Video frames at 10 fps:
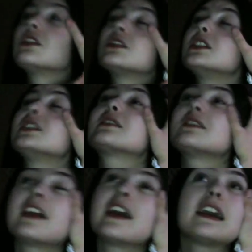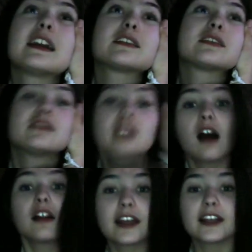onto his leg to
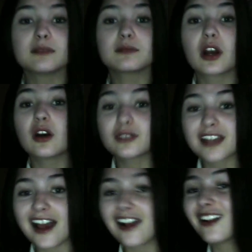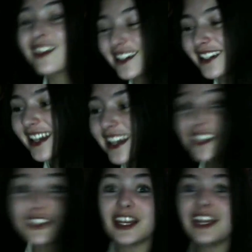not let him go tell.
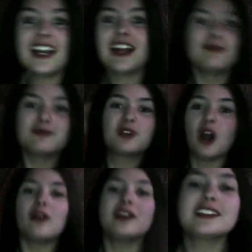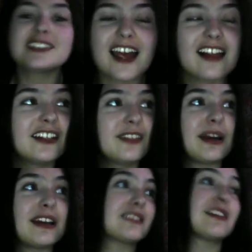So he ended up going to tell
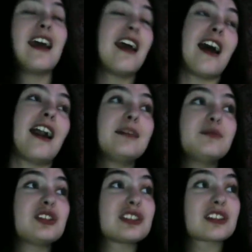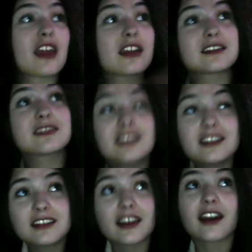anyways, and I'm just like
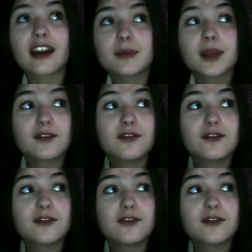sitting there, I'm like,